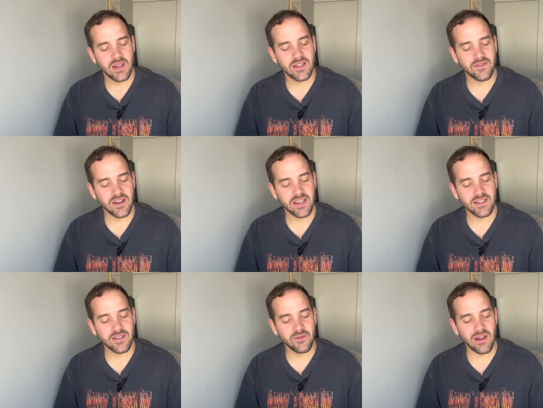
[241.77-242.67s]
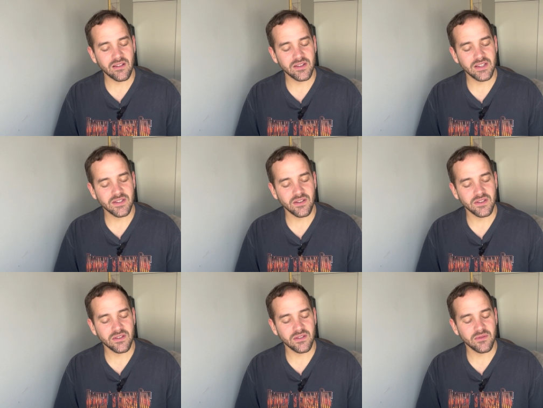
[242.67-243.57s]
it's funny because duality is
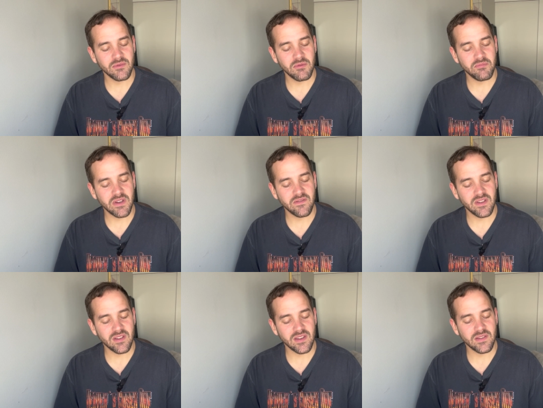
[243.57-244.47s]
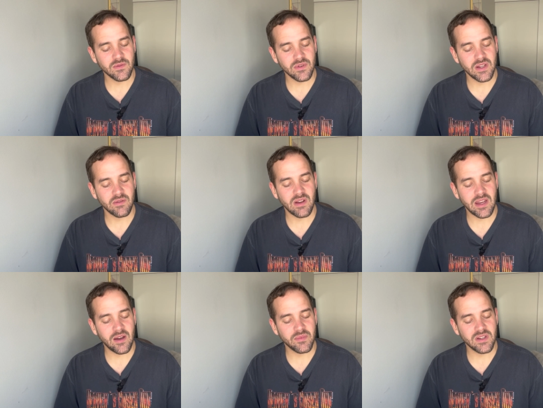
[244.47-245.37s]
such a, a, big feeling in this reading right
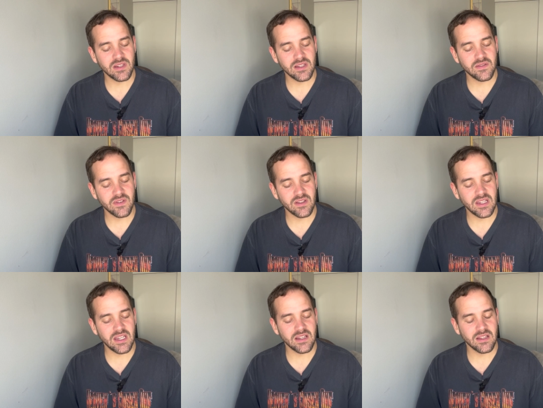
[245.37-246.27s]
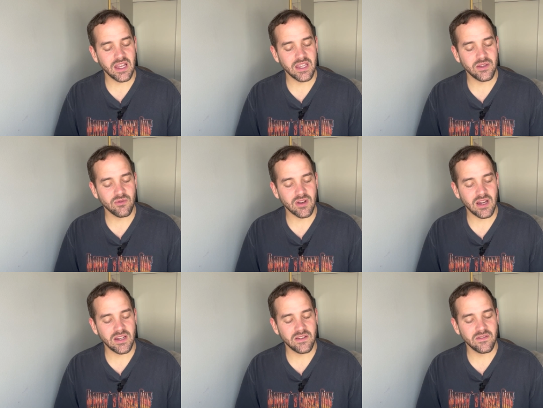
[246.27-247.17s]
now, but it is feeling like you were
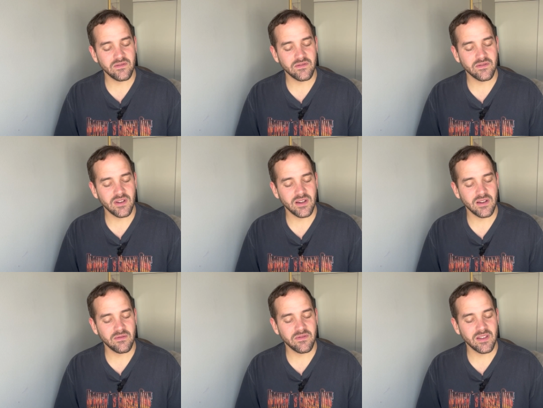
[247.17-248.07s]
kind of uh,